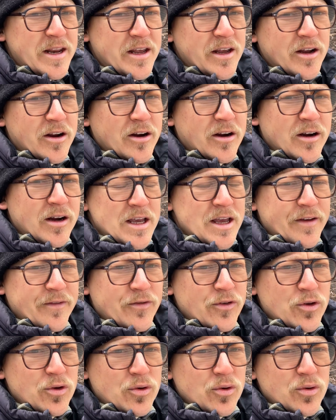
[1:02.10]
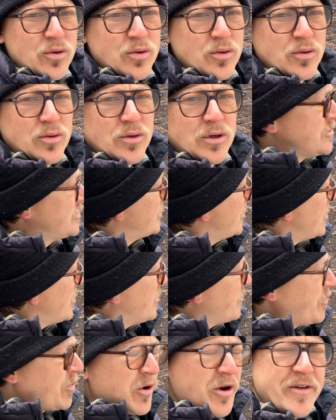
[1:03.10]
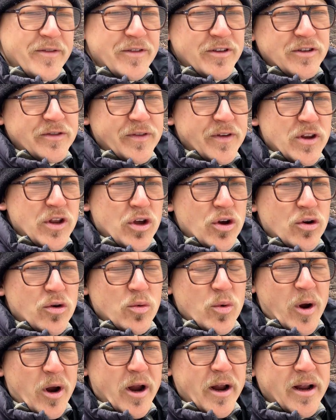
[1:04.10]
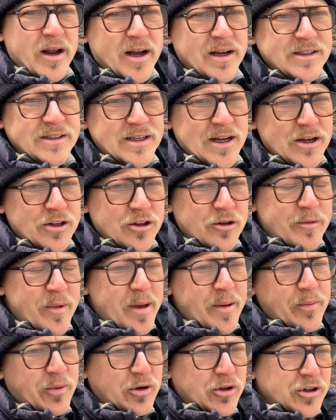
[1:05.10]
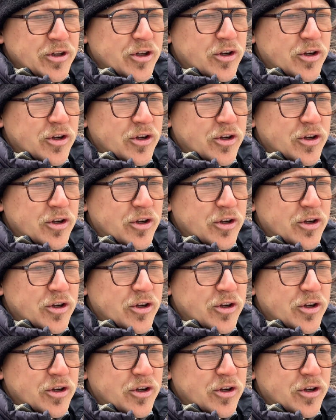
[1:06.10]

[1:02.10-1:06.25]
here. If you saw the previous video where I cut down the maple and the